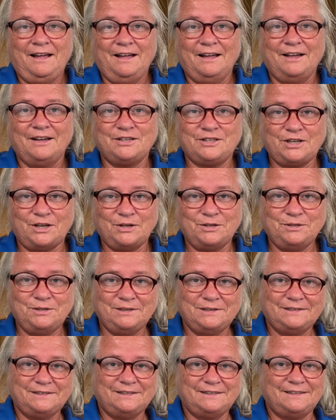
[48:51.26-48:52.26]
So
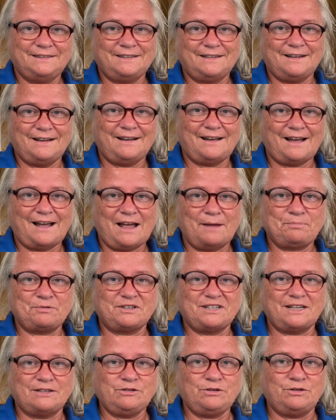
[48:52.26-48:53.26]
I
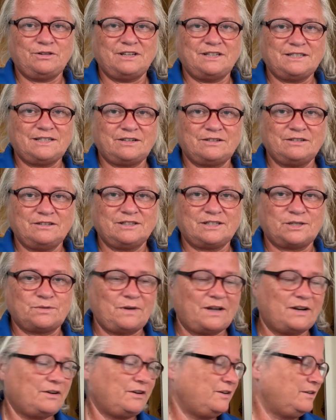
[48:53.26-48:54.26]
present you this
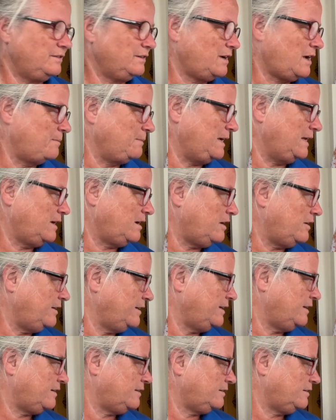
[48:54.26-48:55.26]

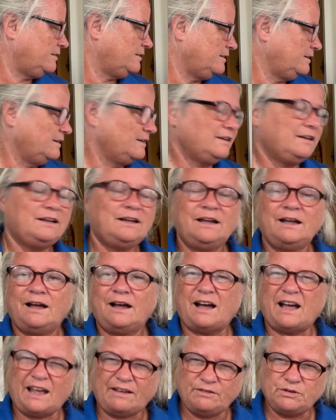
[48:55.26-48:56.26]
cardigan.
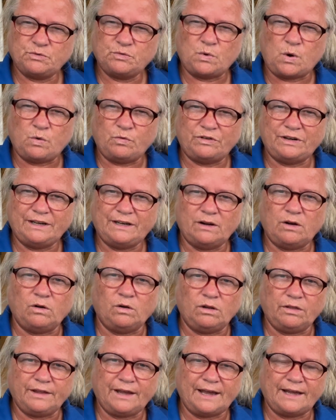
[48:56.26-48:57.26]
I haven't woven it
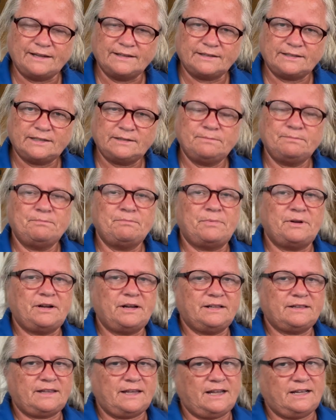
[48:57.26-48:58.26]
all the ends, but
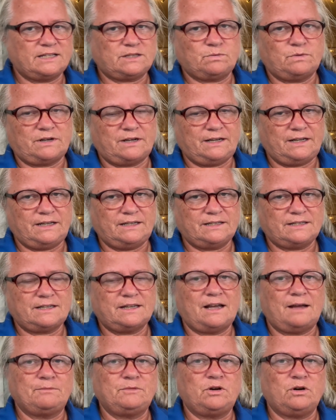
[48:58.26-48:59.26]
it is what it is.
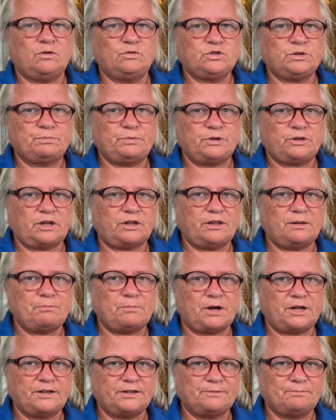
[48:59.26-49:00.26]
I'm going to put on the
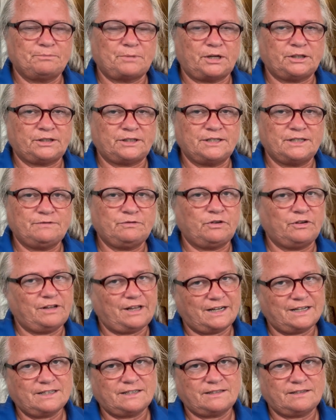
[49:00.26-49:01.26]
buttons for
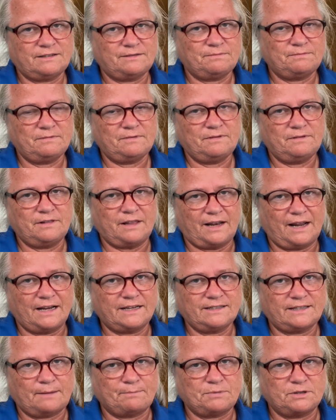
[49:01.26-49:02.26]
the
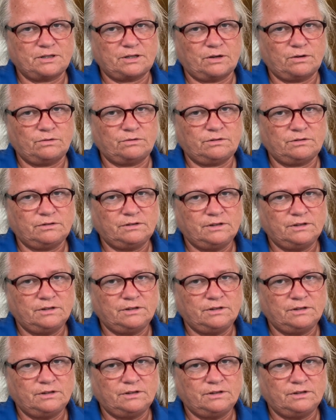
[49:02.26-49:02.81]
next episode,